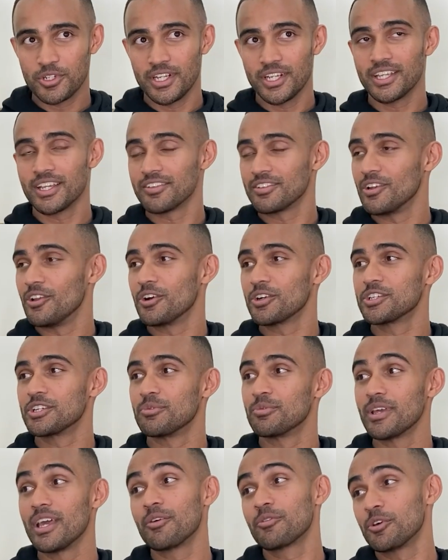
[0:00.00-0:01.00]
training as a long
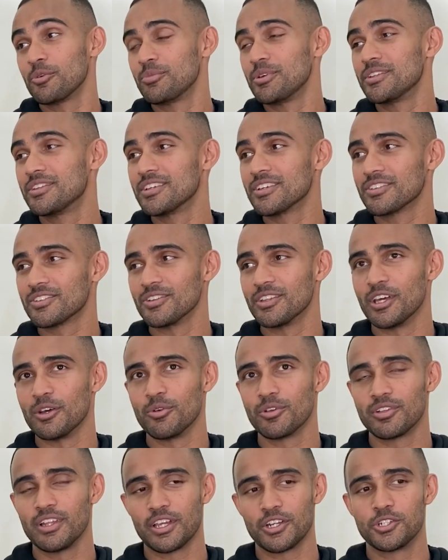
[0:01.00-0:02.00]
jumper. Yeah, I'm competing. So there
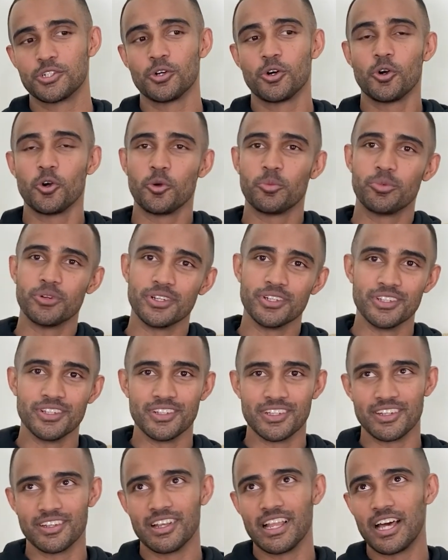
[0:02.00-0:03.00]
was like Johor
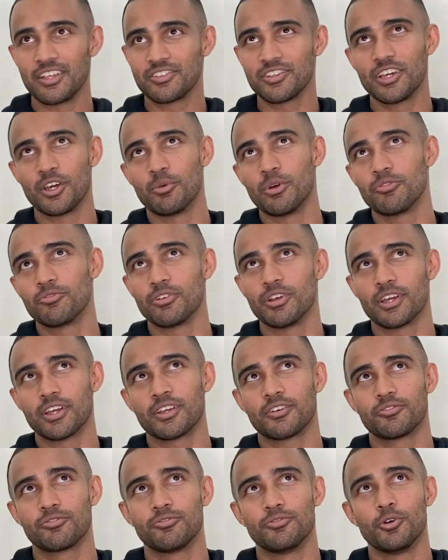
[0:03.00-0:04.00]
Open, and last year I went for
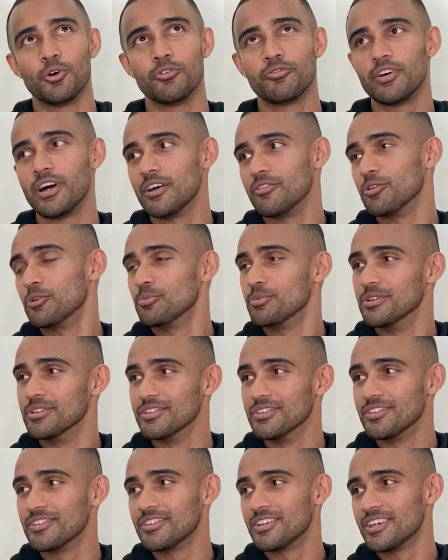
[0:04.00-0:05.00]
like 4 or 5
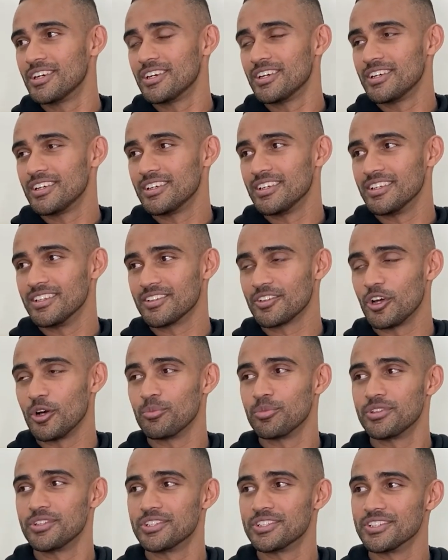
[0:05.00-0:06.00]
opens and
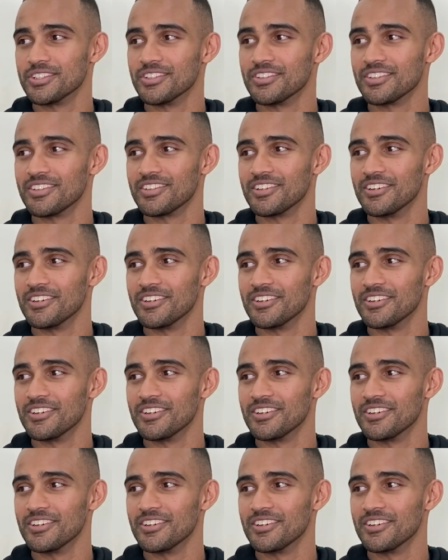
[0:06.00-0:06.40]
competitions and